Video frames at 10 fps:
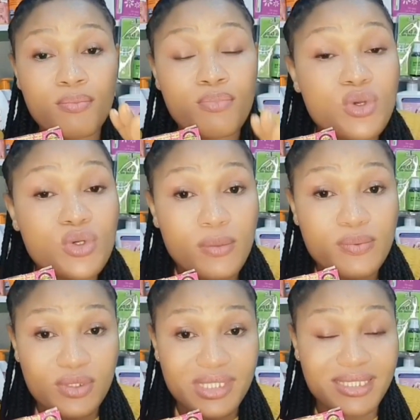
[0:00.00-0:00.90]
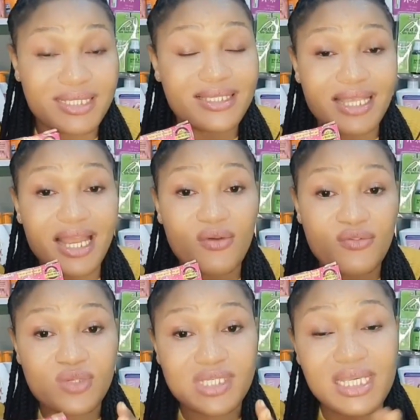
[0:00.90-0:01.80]
build up your the cell of
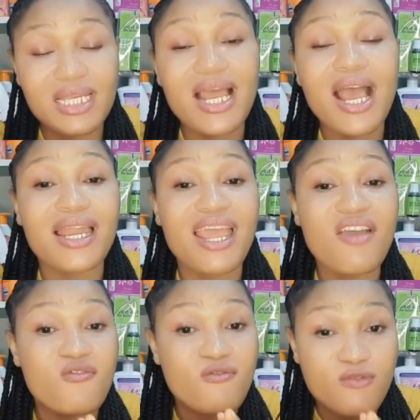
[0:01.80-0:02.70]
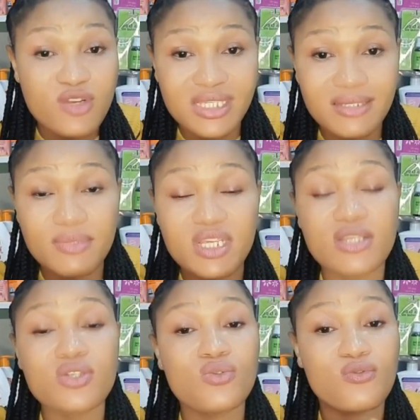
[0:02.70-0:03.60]
your skin and everything
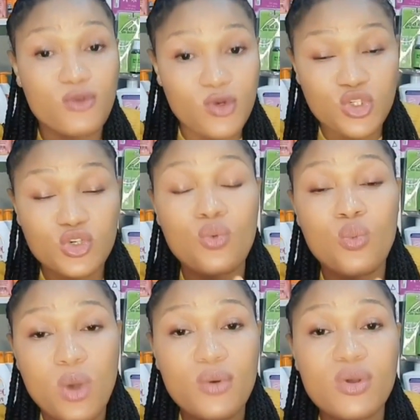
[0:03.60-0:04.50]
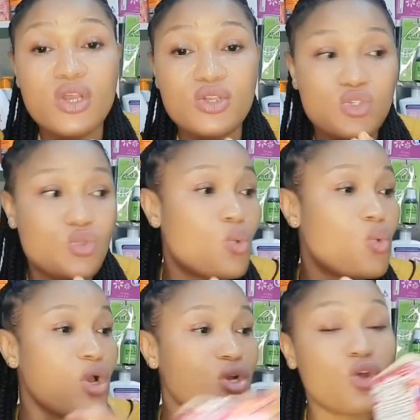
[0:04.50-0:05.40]
begins to function well so
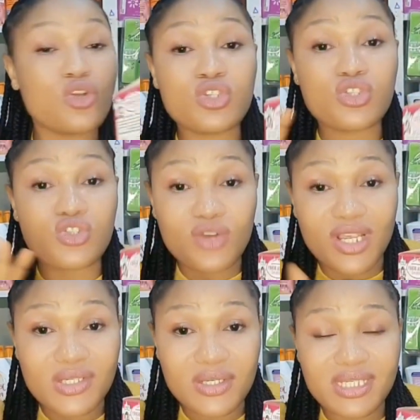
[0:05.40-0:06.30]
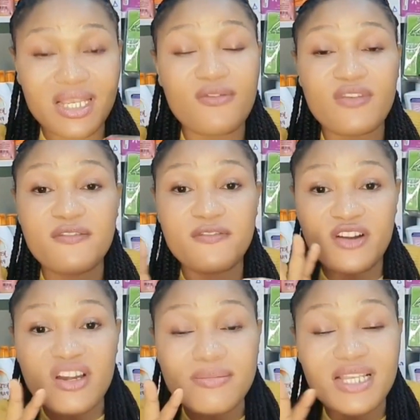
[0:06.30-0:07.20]
don't stress yourself if
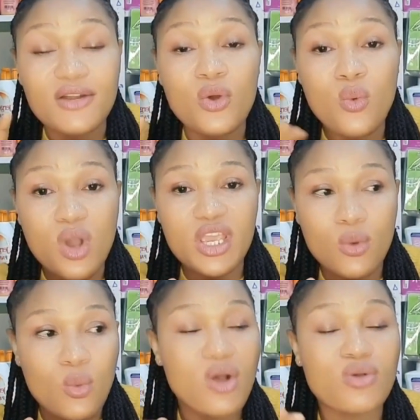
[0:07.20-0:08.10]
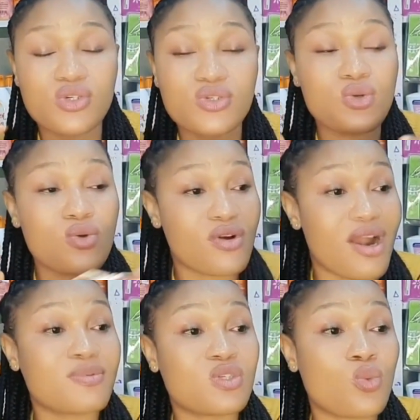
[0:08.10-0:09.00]
creams are not working well just go
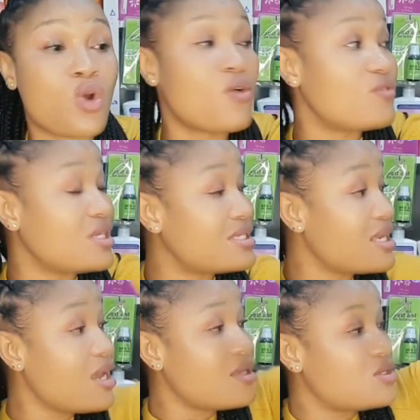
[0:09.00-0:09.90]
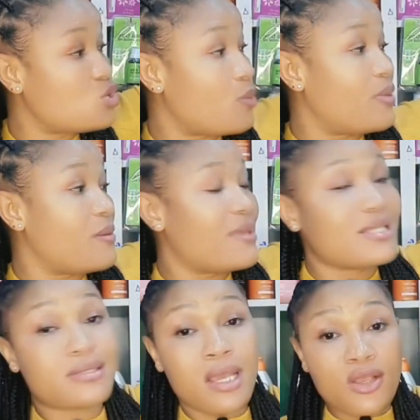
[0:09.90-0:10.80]
grab one of these
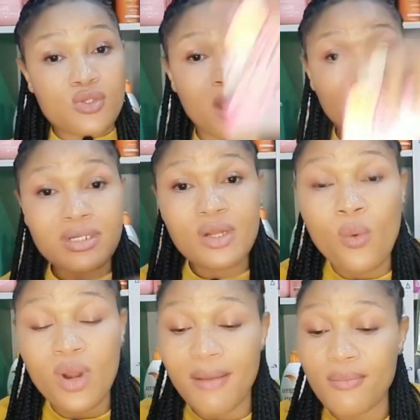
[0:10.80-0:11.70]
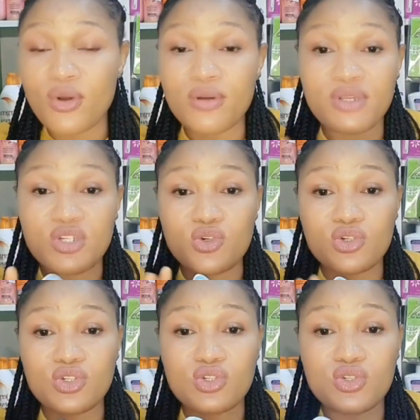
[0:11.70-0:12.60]
supplements so another one i'm going to be
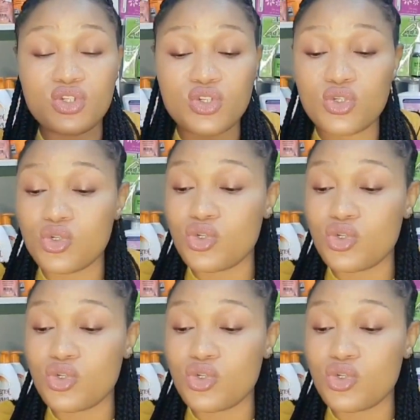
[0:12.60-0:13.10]
introducing to